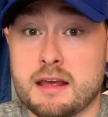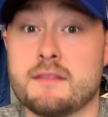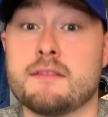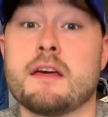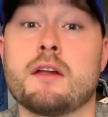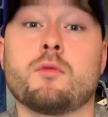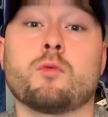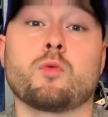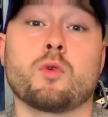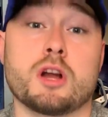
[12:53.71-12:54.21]
and
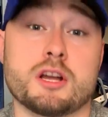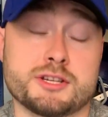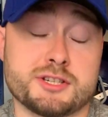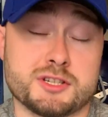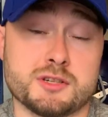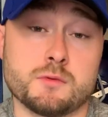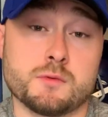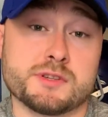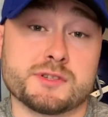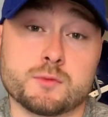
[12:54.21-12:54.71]
then
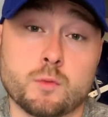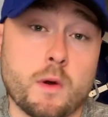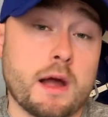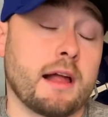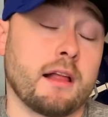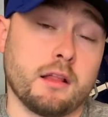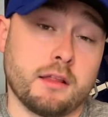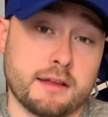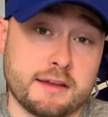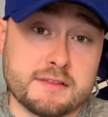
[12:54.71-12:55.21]
rush you as
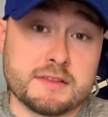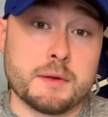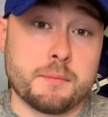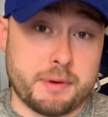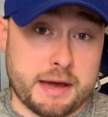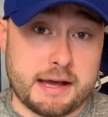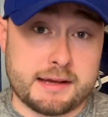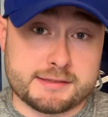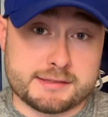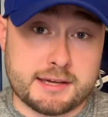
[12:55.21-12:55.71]
well in the
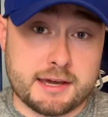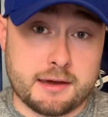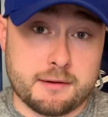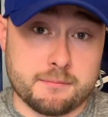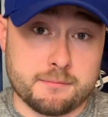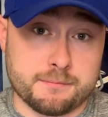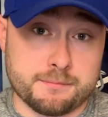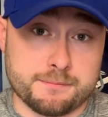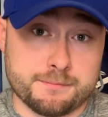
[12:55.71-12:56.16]
pass game.